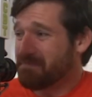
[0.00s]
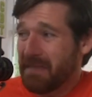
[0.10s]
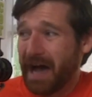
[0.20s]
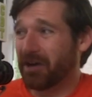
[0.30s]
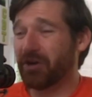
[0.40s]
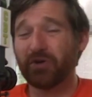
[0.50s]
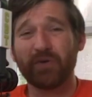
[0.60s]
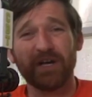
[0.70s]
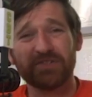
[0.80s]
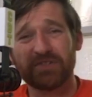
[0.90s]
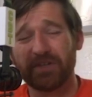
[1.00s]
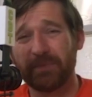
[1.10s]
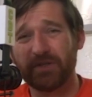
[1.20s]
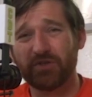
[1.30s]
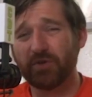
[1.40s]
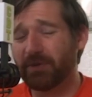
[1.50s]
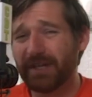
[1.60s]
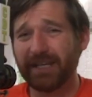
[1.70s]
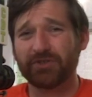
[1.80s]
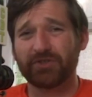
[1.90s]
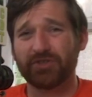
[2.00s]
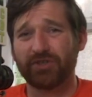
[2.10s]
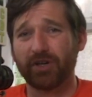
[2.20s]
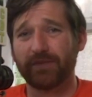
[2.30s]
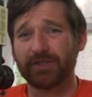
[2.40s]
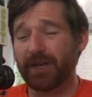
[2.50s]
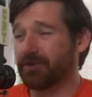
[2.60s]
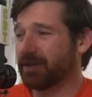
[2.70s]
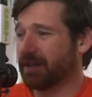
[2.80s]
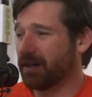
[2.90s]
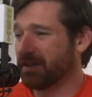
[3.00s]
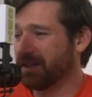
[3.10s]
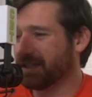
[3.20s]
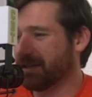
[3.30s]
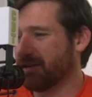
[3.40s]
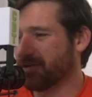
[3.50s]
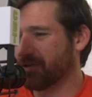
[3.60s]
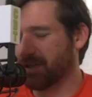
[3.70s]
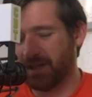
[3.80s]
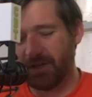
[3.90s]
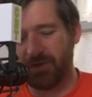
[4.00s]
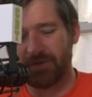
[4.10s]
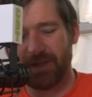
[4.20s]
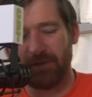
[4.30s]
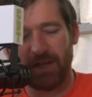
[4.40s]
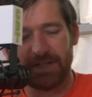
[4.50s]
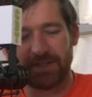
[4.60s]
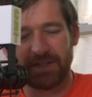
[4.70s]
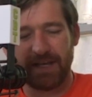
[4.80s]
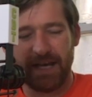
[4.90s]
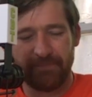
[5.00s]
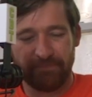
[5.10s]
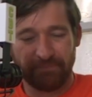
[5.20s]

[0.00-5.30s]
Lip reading: I don't know who else is going to be super dangerous to Djokovic other than Nick Kyrgios, who's never lost to the guy.